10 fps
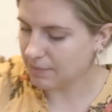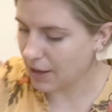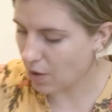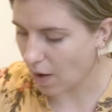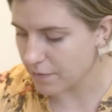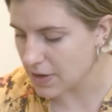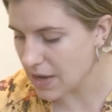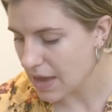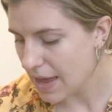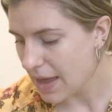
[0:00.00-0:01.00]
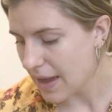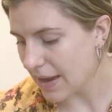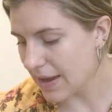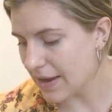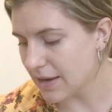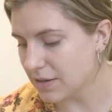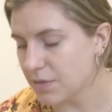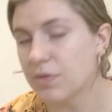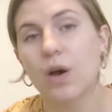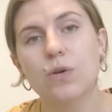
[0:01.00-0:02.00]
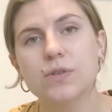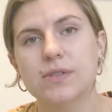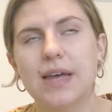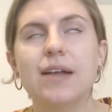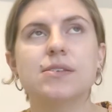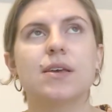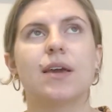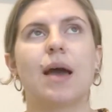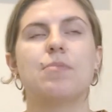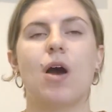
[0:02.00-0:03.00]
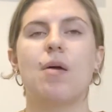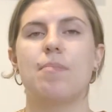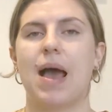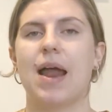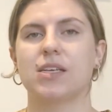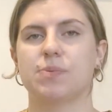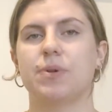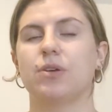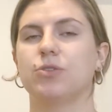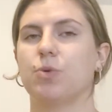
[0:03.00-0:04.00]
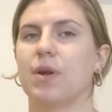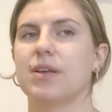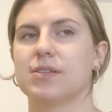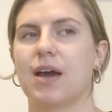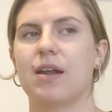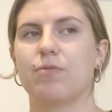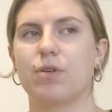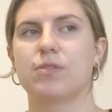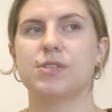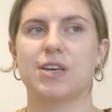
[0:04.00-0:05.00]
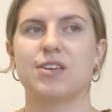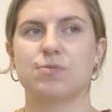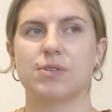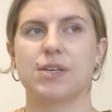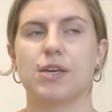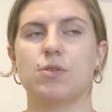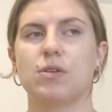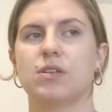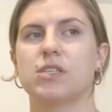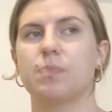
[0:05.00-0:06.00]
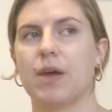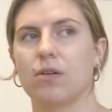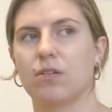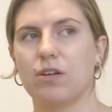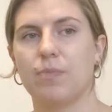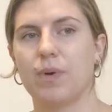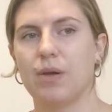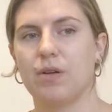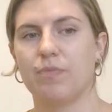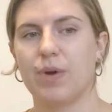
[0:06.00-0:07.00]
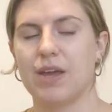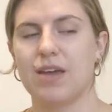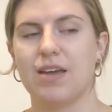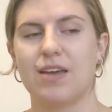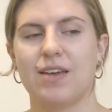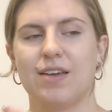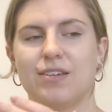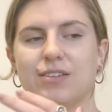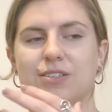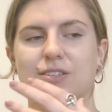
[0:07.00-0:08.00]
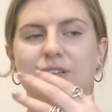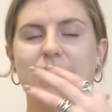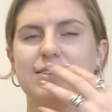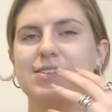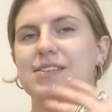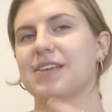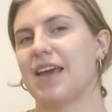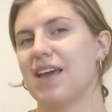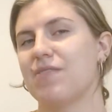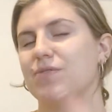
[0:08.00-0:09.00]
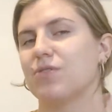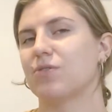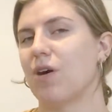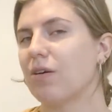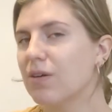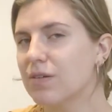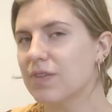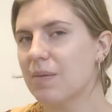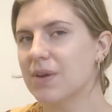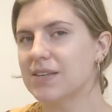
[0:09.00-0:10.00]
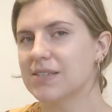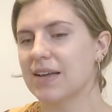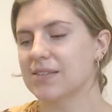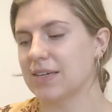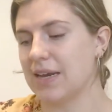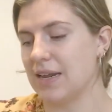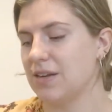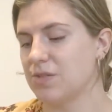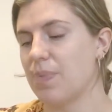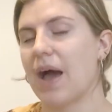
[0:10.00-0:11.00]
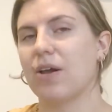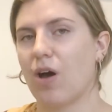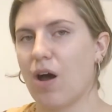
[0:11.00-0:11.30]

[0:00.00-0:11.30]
my coffee. And that's like, I'm not mad at spending $20. It's kind of one of those things where it's like you need to spend a little bit of money to like save in the long run, if that makes sense. Like I needed to buy